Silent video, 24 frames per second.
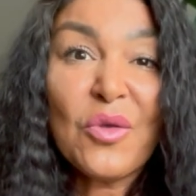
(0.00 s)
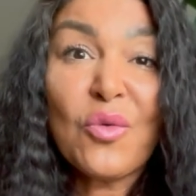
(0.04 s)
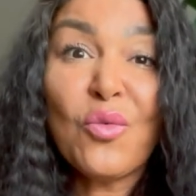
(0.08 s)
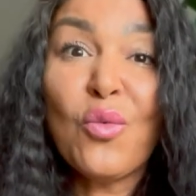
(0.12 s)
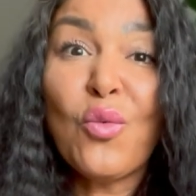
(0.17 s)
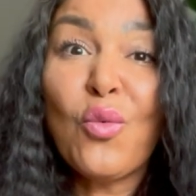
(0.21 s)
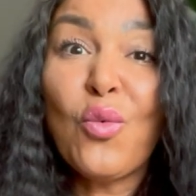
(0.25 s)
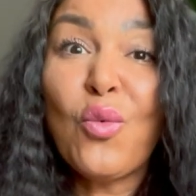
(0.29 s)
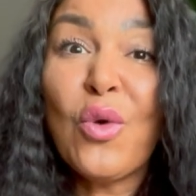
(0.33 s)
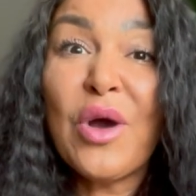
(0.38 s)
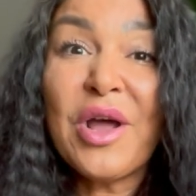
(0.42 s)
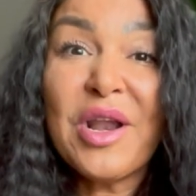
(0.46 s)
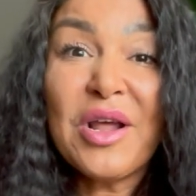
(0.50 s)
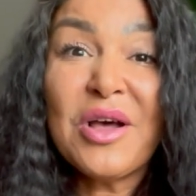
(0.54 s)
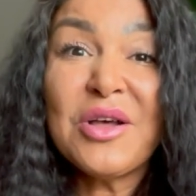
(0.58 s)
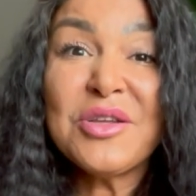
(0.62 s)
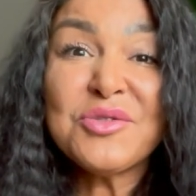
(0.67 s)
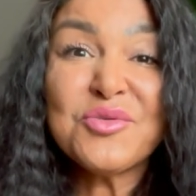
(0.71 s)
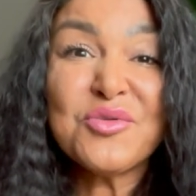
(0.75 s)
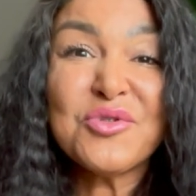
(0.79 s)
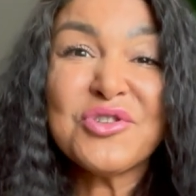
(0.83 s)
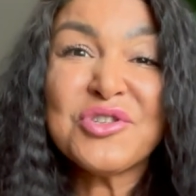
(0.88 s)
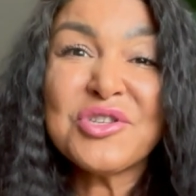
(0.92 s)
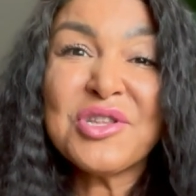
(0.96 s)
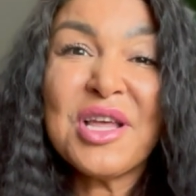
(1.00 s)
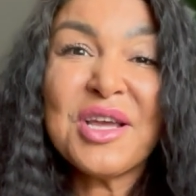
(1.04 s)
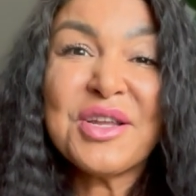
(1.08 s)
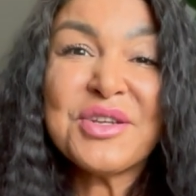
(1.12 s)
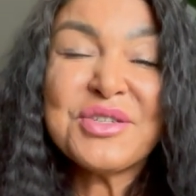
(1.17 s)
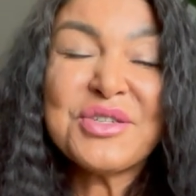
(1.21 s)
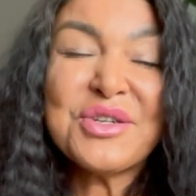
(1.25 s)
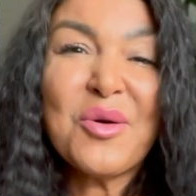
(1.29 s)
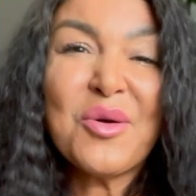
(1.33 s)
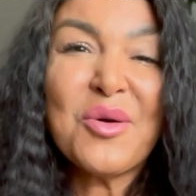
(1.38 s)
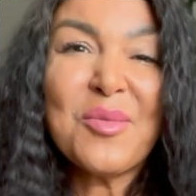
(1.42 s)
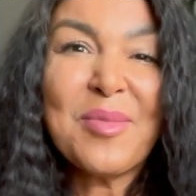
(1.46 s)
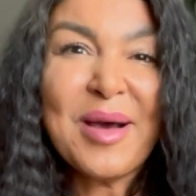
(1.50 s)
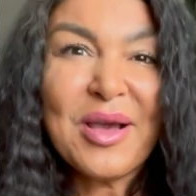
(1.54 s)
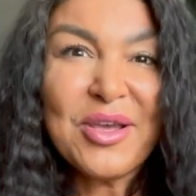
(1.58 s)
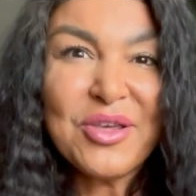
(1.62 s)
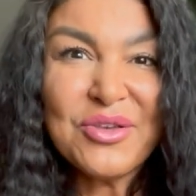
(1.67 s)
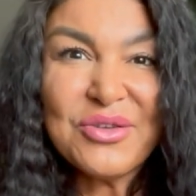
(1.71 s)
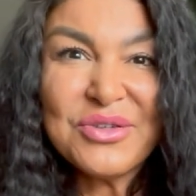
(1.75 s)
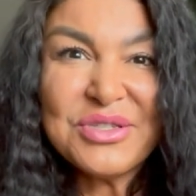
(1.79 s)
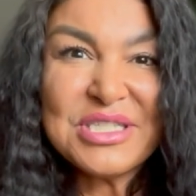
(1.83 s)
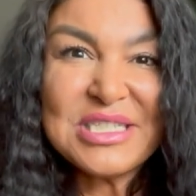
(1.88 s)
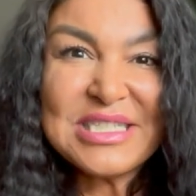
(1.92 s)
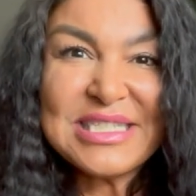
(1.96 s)
What else would you like to know about
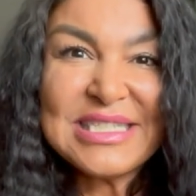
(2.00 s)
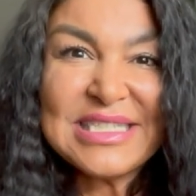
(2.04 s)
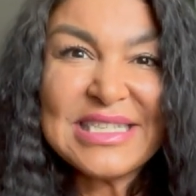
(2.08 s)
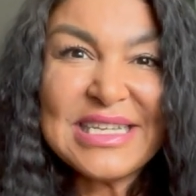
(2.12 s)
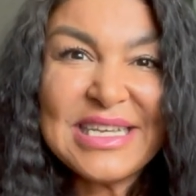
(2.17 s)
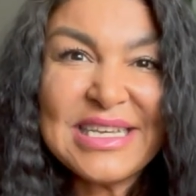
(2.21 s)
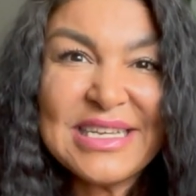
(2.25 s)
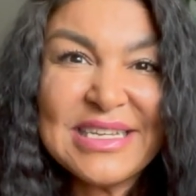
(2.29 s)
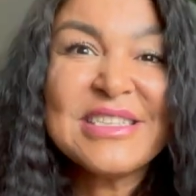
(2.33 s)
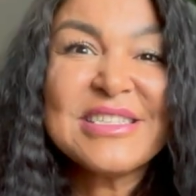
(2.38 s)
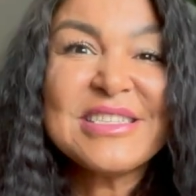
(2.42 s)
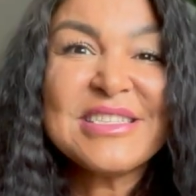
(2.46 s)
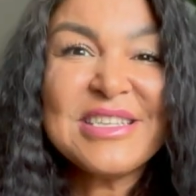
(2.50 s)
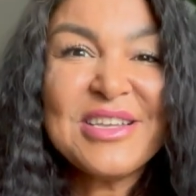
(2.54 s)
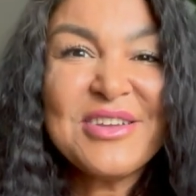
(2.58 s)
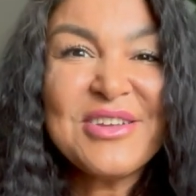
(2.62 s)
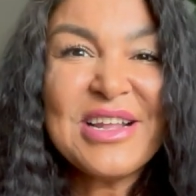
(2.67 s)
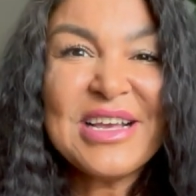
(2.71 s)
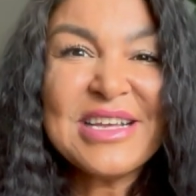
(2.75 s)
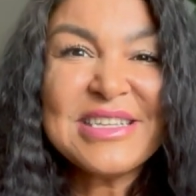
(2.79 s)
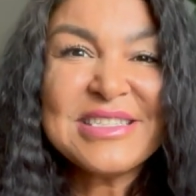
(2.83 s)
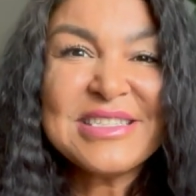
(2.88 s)
U G C? See you next